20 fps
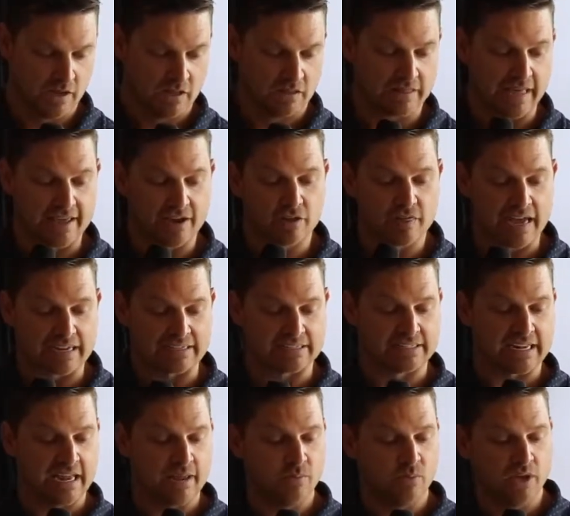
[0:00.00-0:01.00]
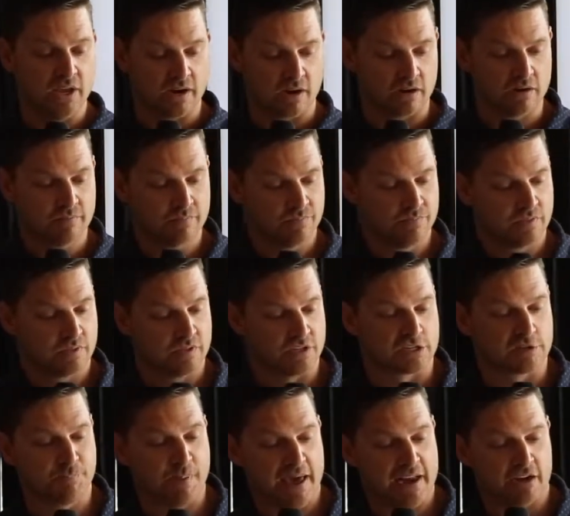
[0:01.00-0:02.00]
Later that same year, the
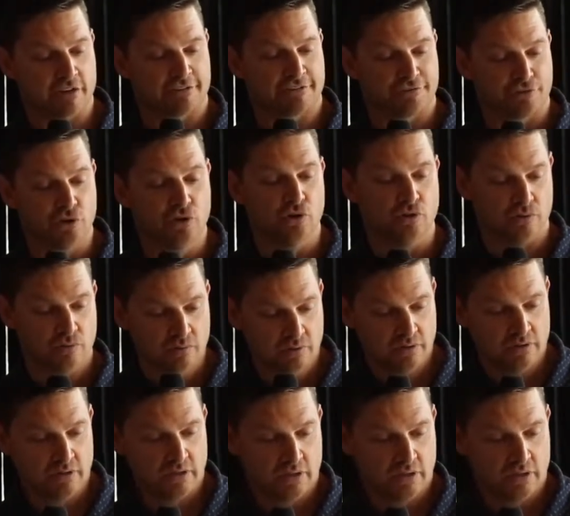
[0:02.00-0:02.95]
Spanish flu